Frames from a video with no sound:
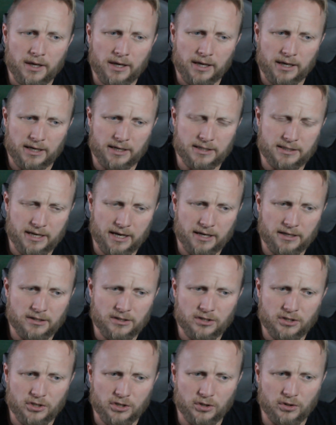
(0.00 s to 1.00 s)
It tends
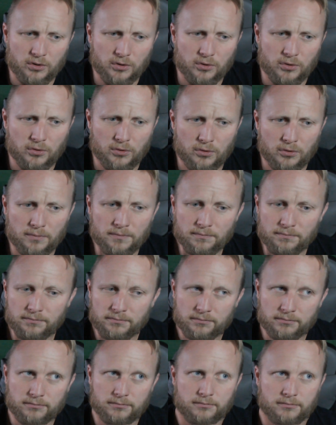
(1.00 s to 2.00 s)
to
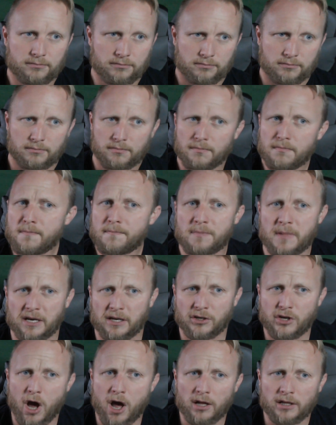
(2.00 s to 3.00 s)

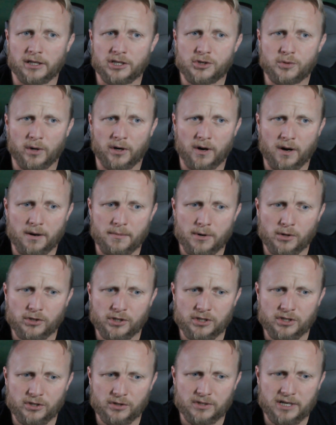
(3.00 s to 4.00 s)
acknowledge what our
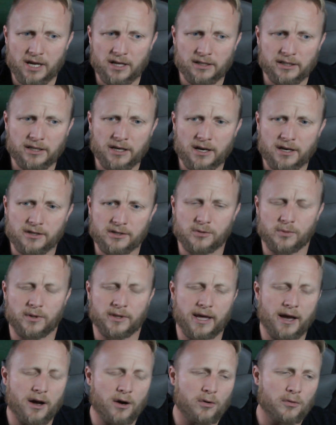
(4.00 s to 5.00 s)
emotions are telling us
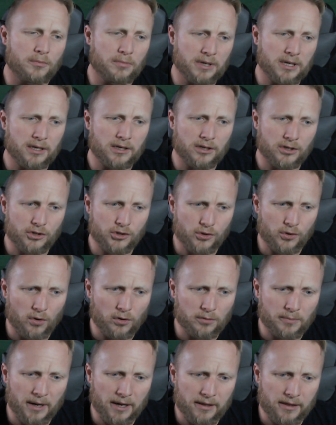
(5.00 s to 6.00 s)
without being controlled
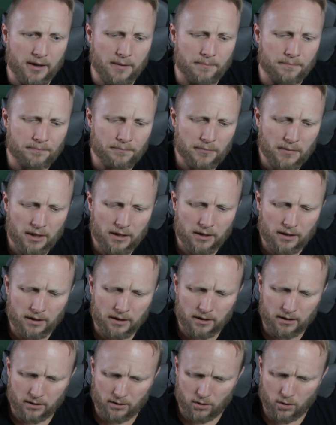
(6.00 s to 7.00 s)
by them
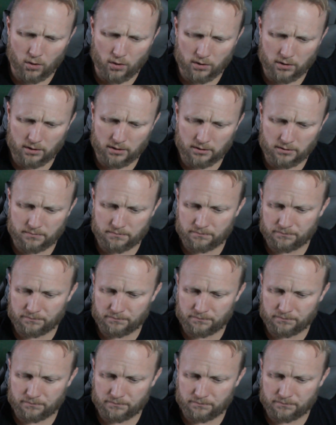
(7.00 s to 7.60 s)
or